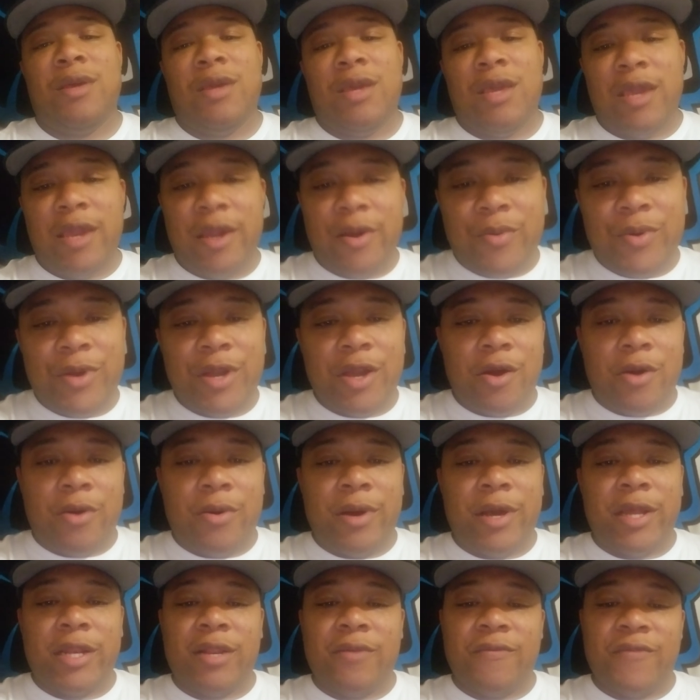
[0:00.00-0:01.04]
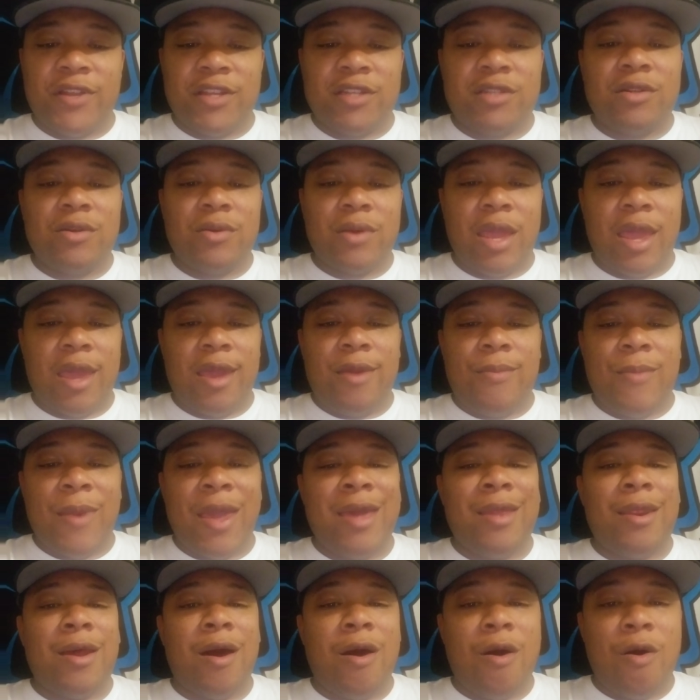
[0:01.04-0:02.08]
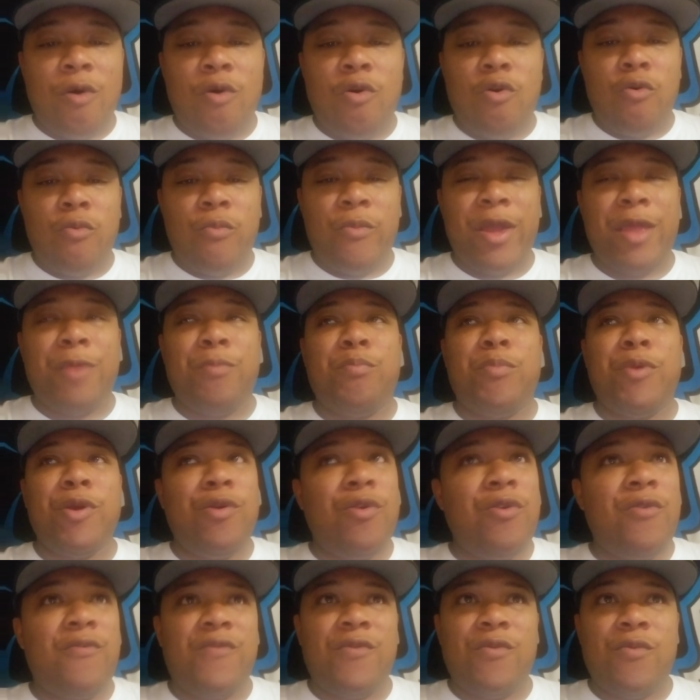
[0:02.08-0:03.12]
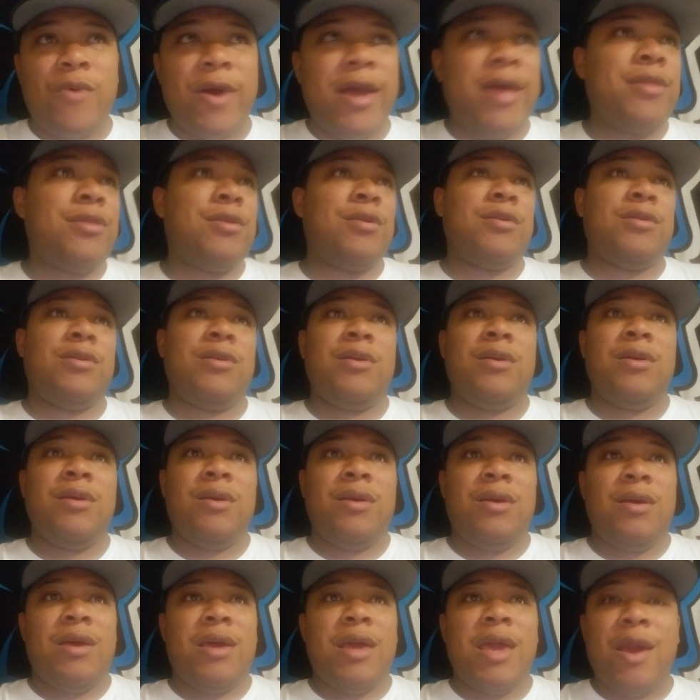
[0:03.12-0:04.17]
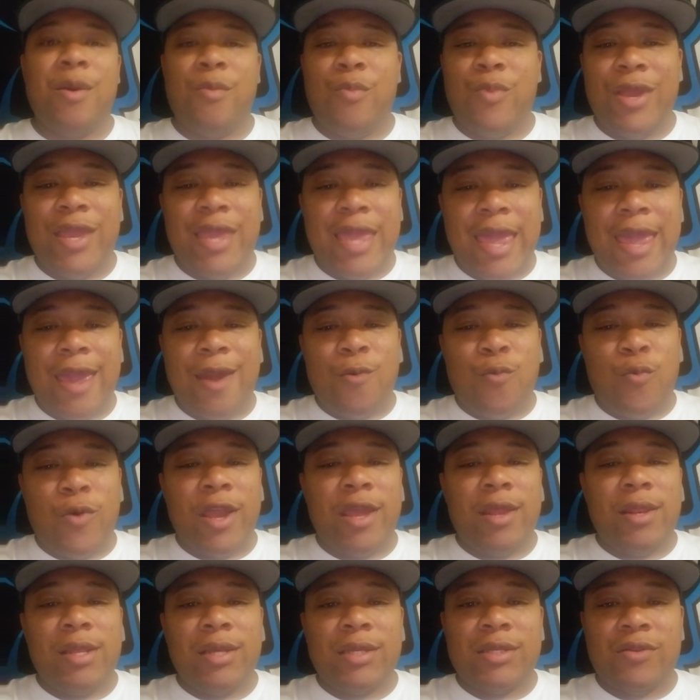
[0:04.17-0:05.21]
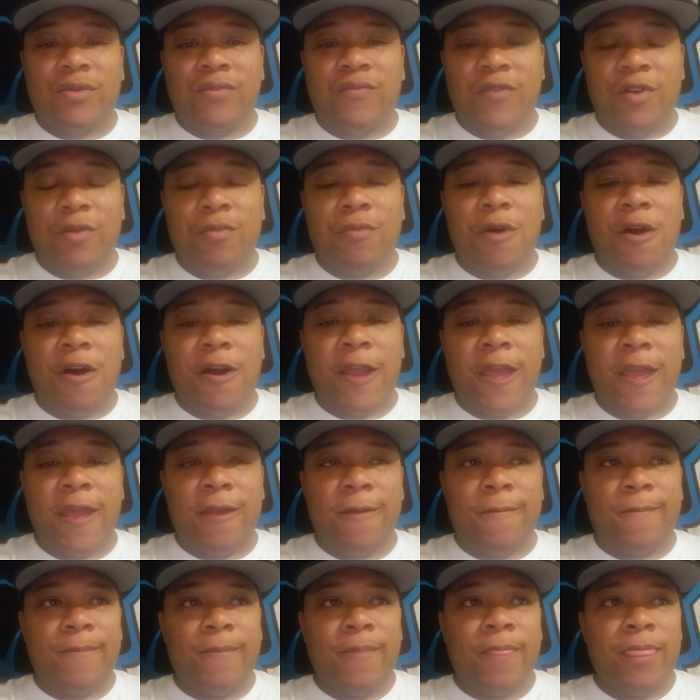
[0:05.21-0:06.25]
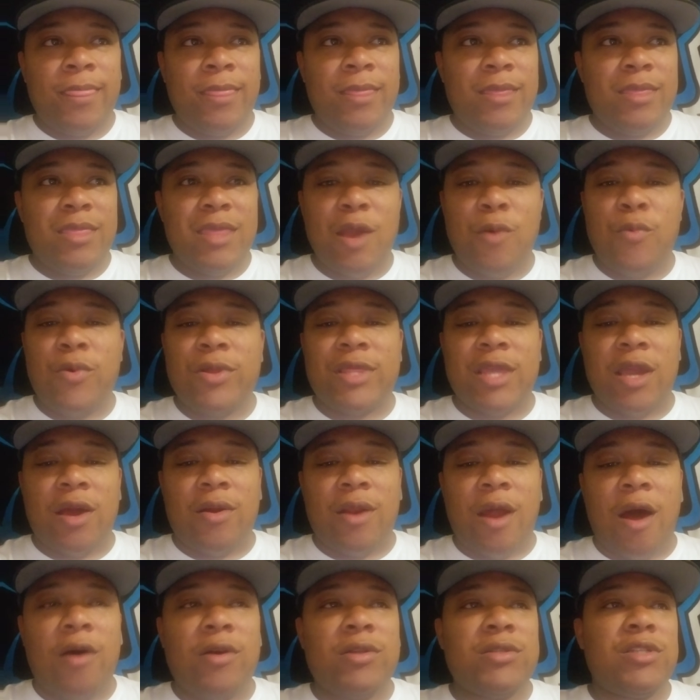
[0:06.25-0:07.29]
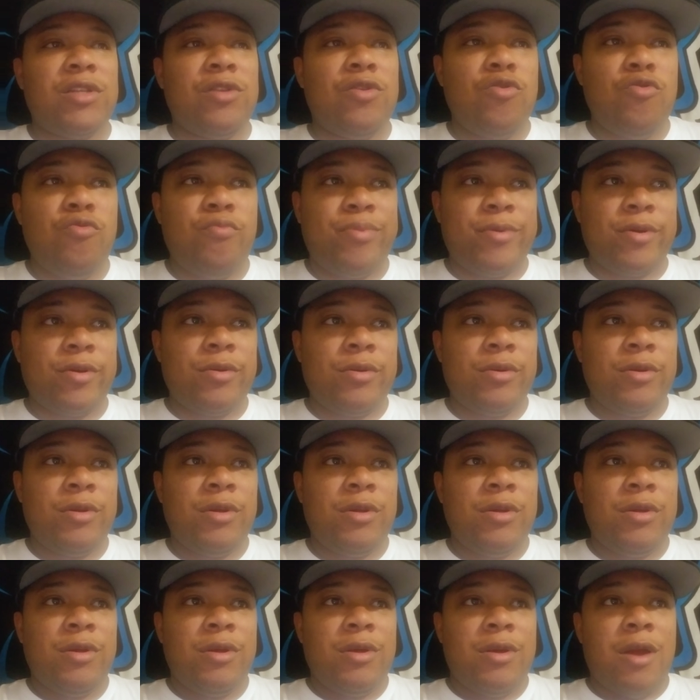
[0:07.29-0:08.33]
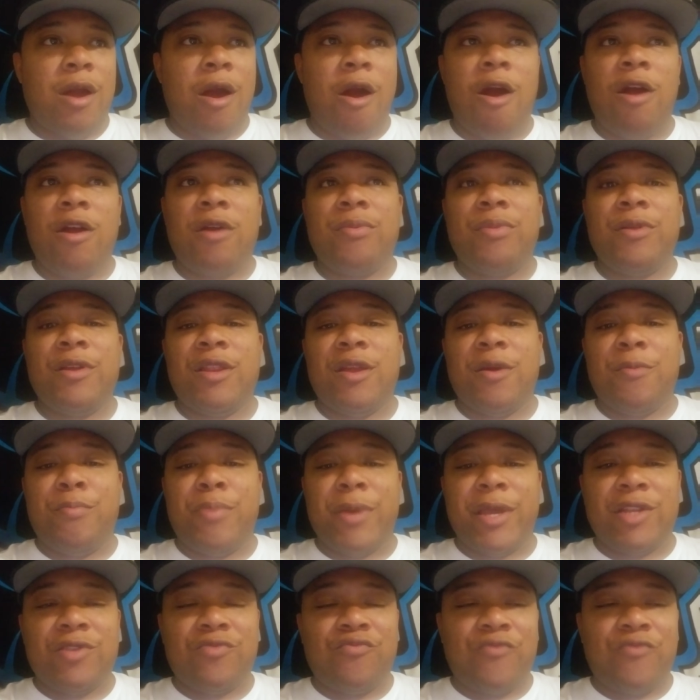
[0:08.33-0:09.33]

here we go, a divisional game at home in beautiful weather, and we can't win this football game. They're without Austin Hooper, arguably their best